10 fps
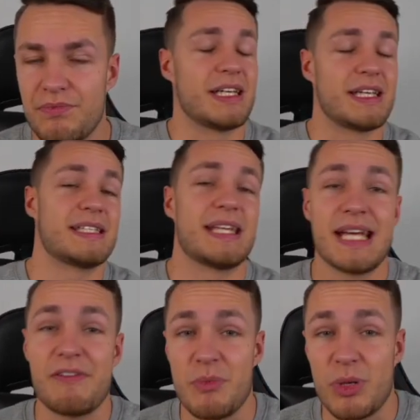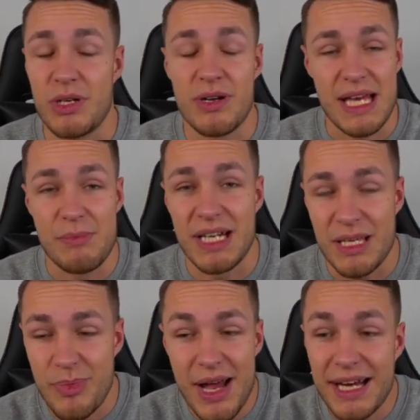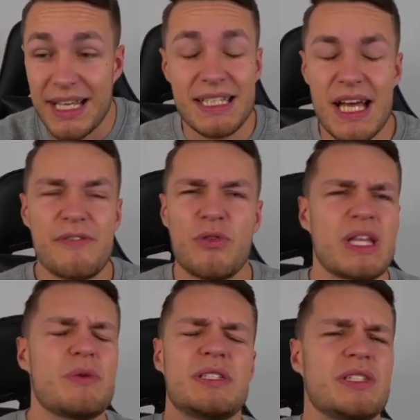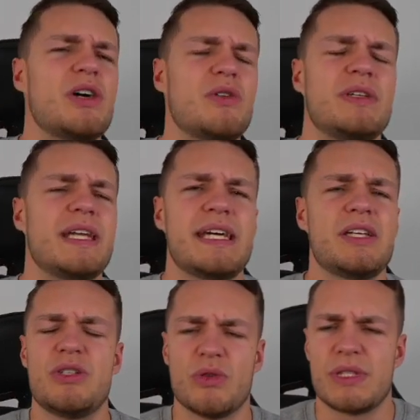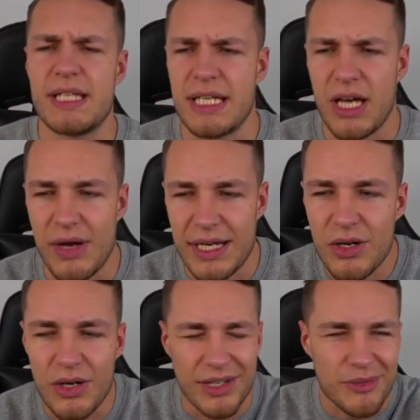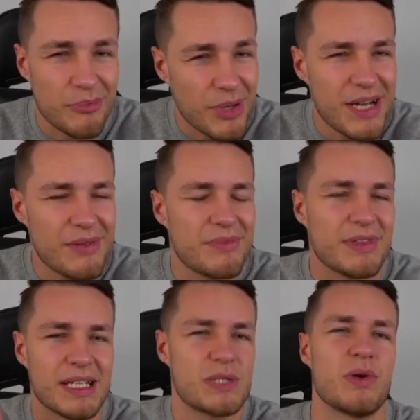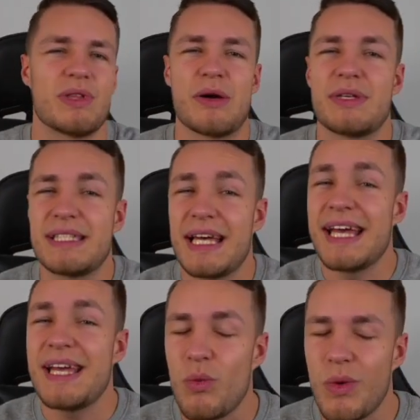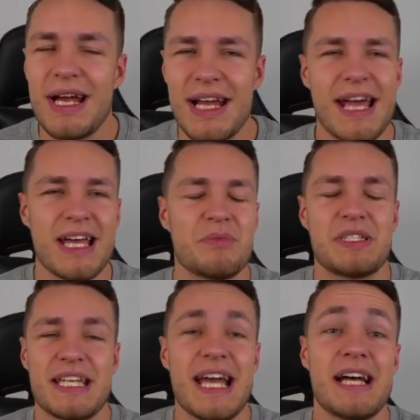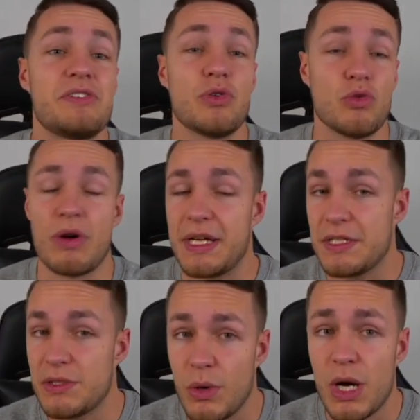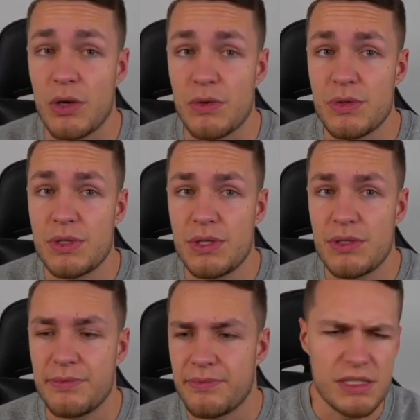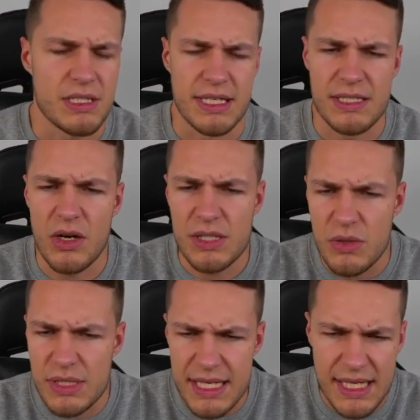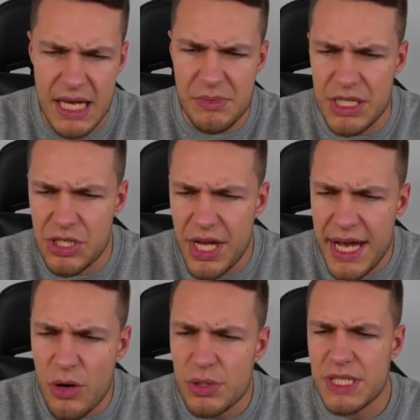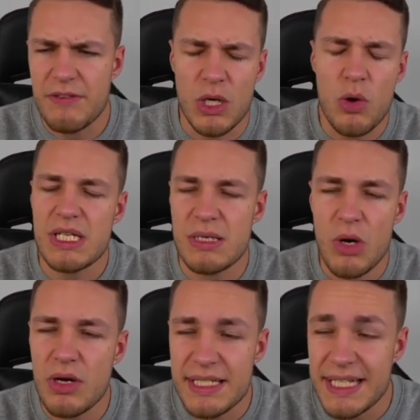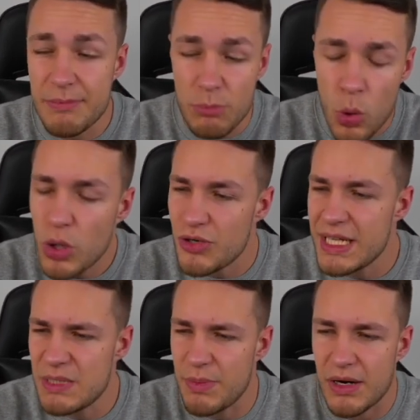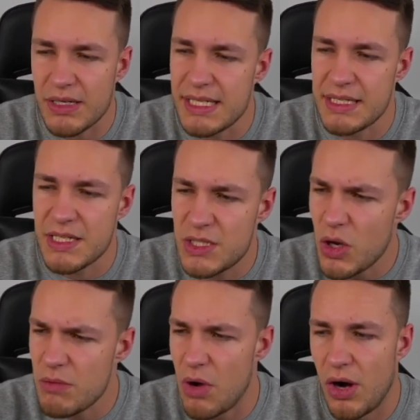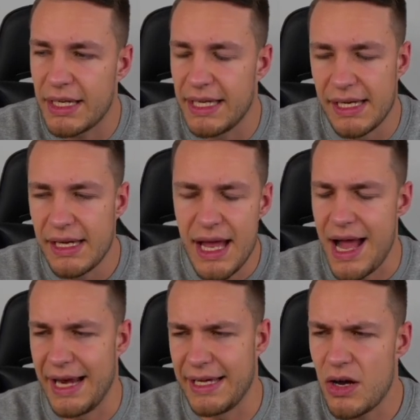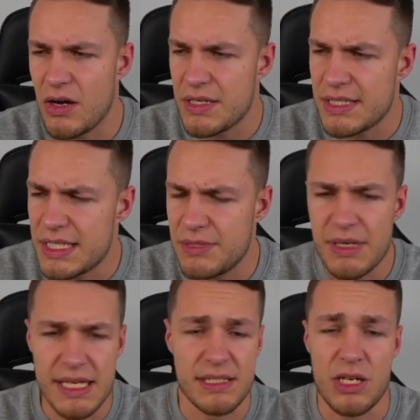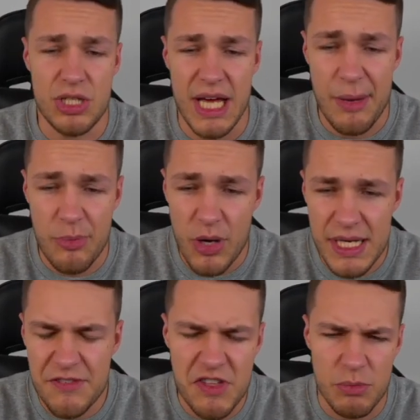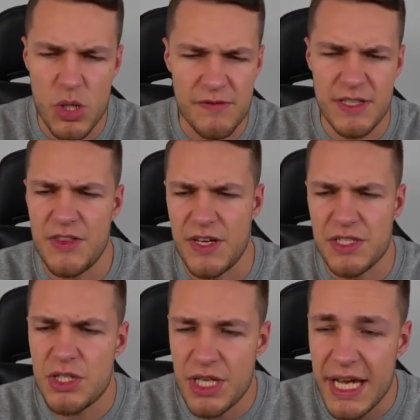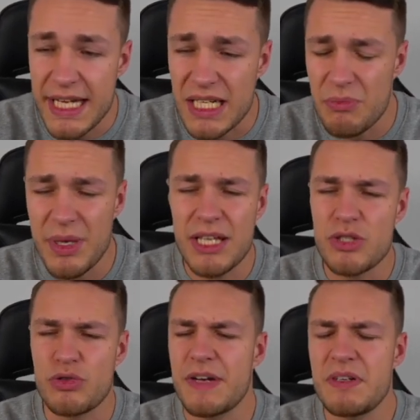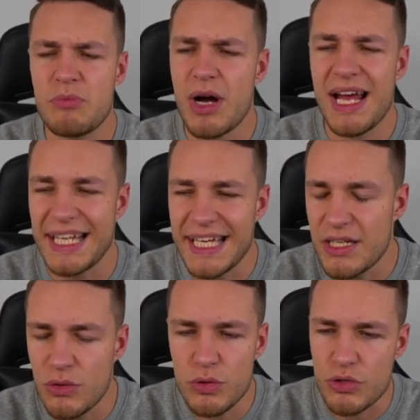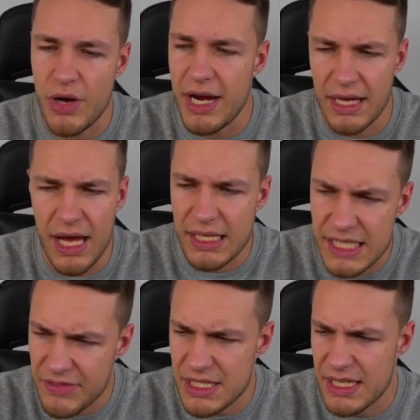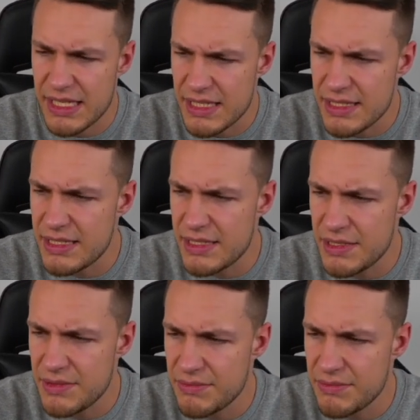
They can say everybody got their money back and therefore there was no naked shorting going on. But that's what they'll say when AMC has already squoze. So this article says AMC shareholders have long demanded more transparency in the stock market. And it asks, is the share price of the movie theatre chain being driven by illegal trading activities?